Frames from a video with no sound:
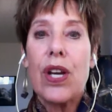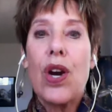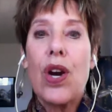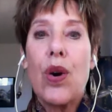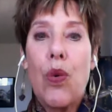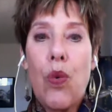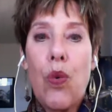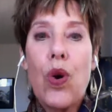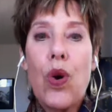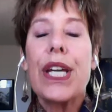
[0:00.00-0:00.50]

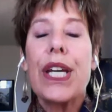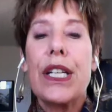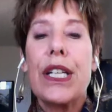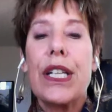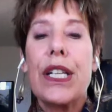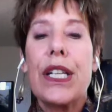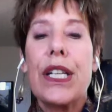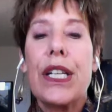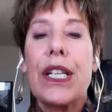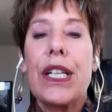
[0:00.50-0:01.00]
working
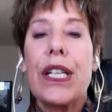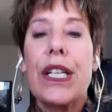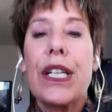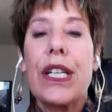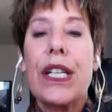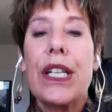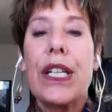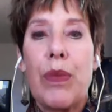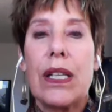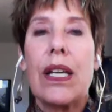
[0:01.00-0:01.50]
on
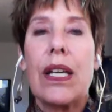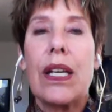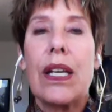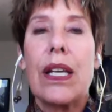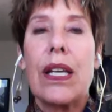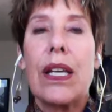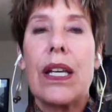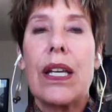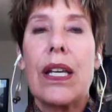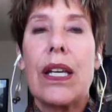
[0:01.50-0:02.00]
my
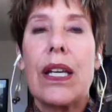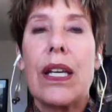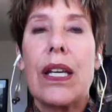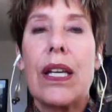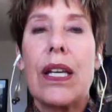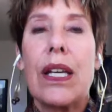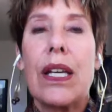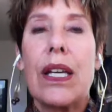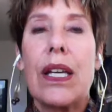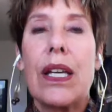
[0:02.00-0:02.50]
present
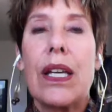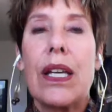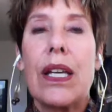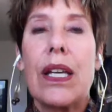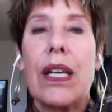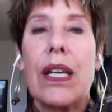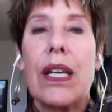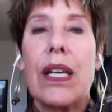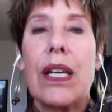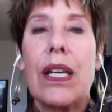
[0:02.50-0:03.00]

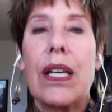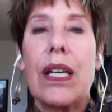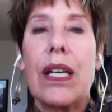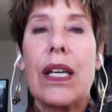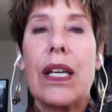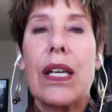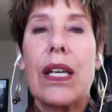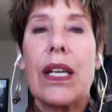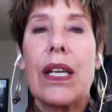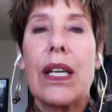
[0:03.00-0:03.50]
and moving
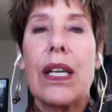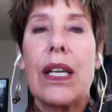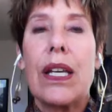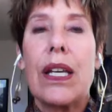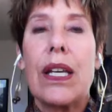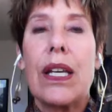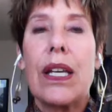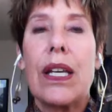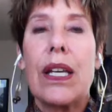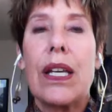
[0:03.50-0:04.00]
on to a new
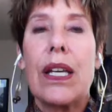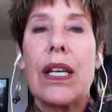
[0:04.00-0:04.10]
future.